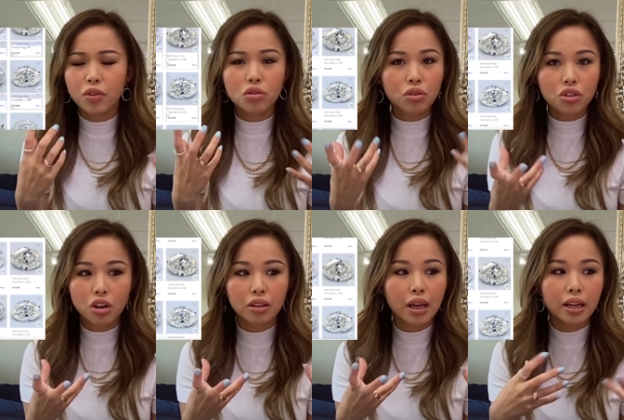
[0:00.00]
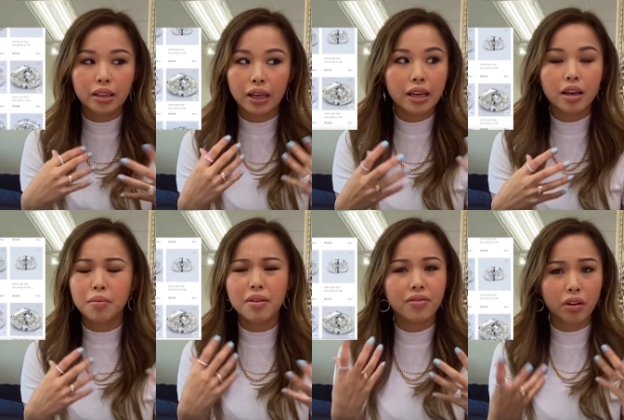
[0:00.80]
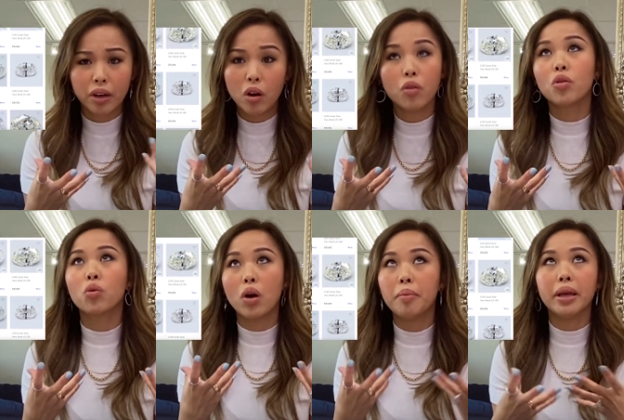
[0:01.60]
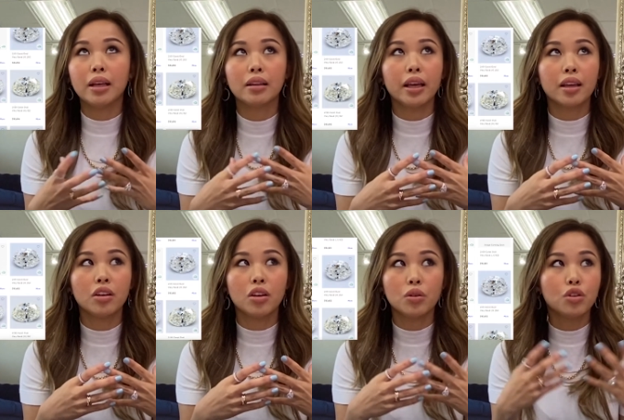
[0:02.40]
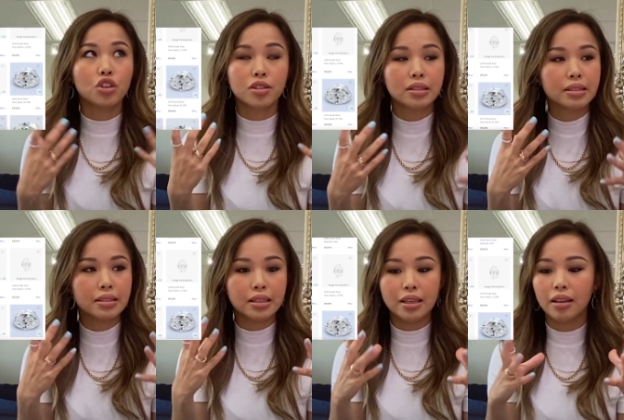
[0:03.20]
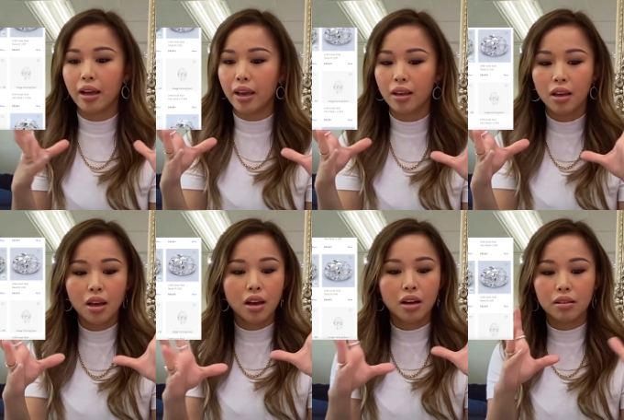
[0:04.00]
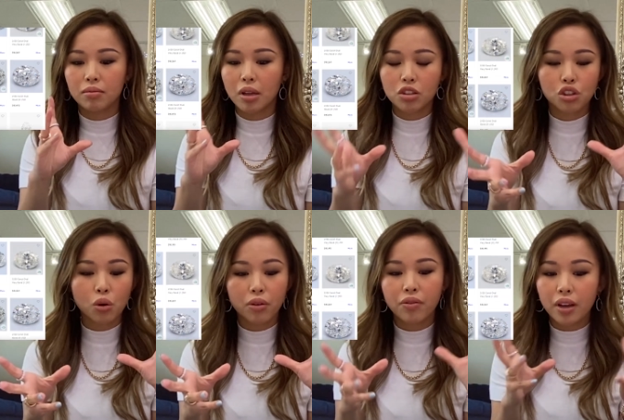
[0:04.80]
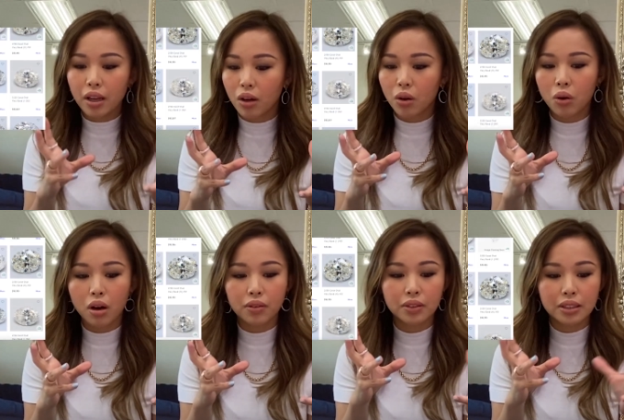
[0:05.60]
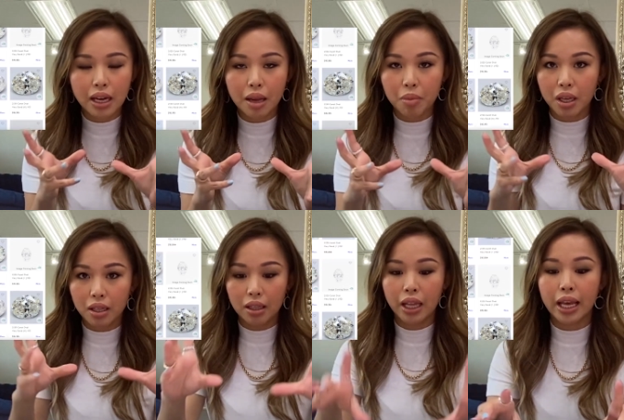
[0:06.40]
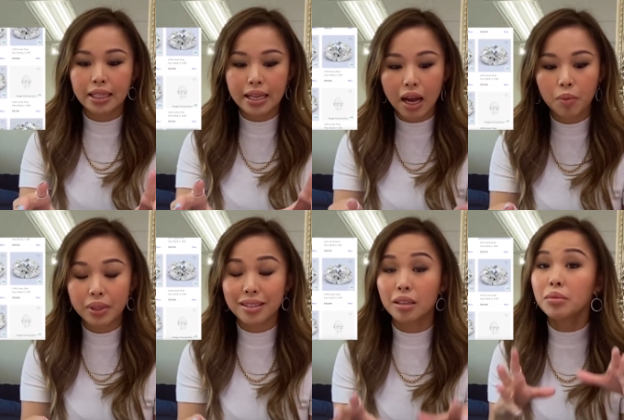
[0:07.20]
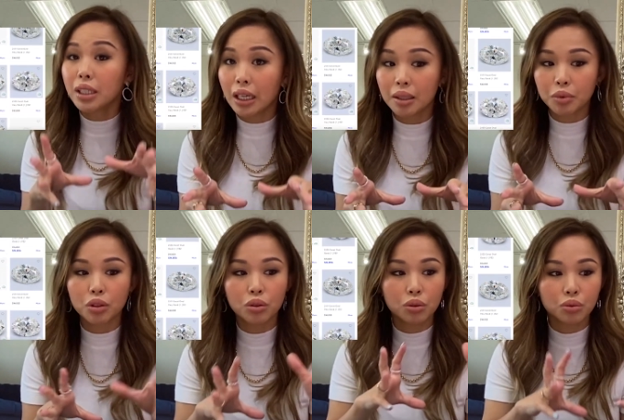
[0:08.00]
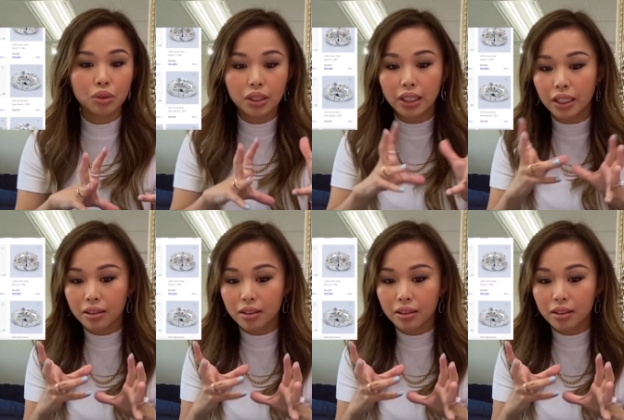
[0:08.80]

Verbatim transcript: you search online like it can be very overwhelming like you know you just see like a, a short video of the diamond laying down but sometimes you don't really get